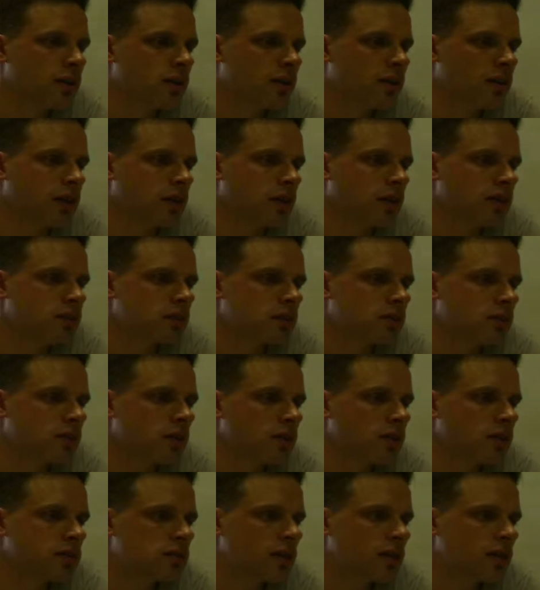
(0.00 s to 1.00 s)
these.
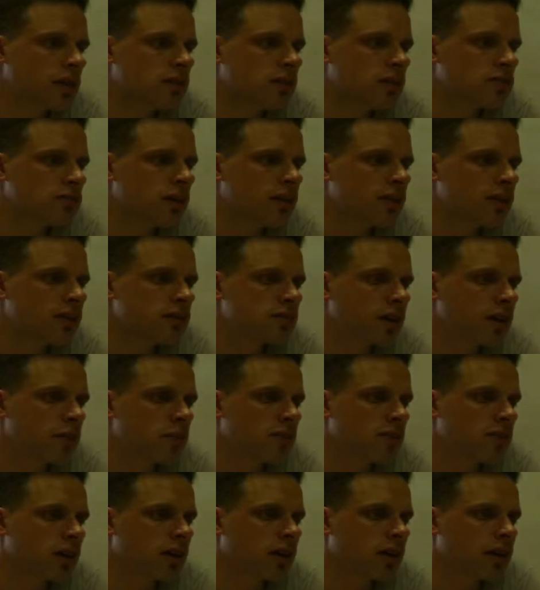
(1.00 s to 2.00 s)
So let's write the same
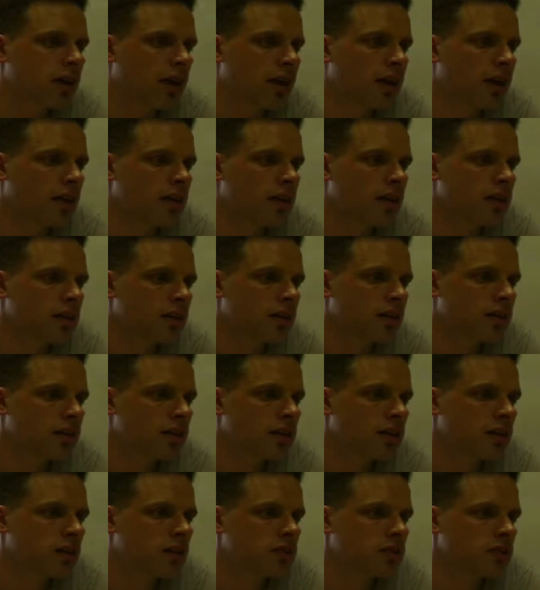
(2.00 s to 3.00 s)
thing again,
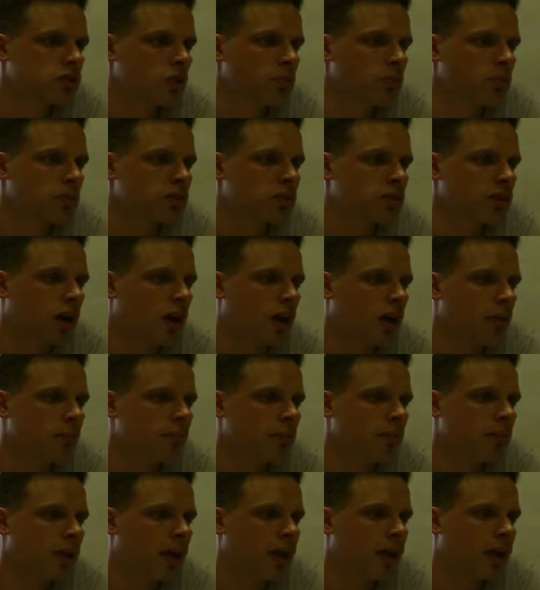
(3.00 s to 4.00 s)
supertype
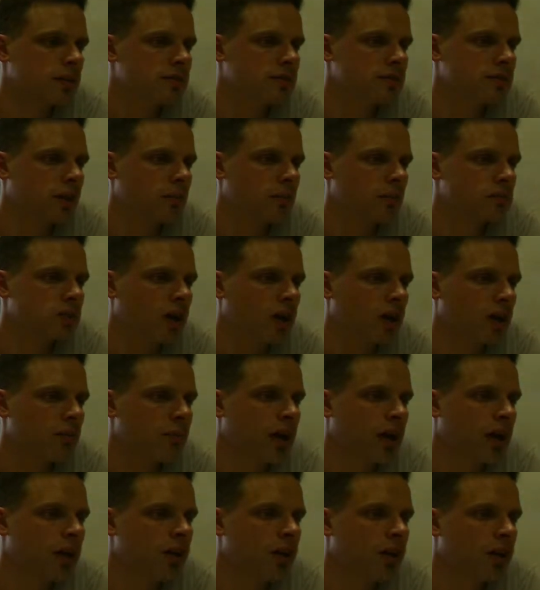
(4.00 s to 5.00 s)
and subtype,
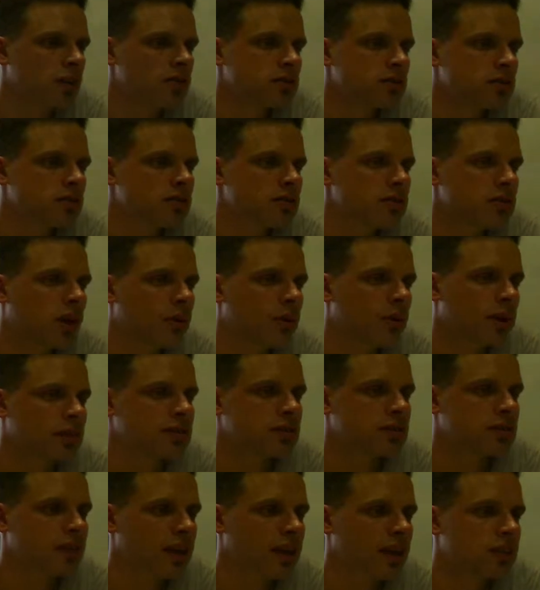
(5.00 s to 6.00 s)
and notice there's no
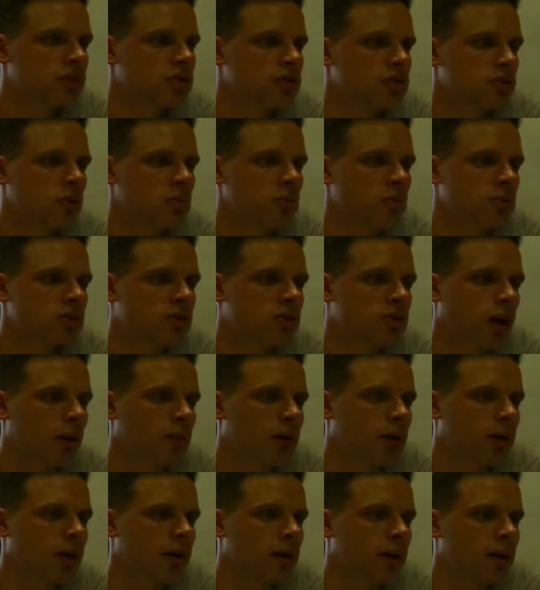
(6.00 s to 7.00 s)
extend
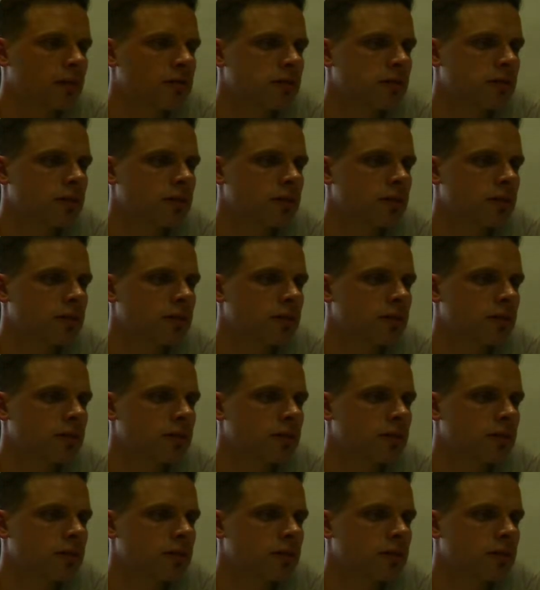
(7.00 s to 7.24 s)
supertype here.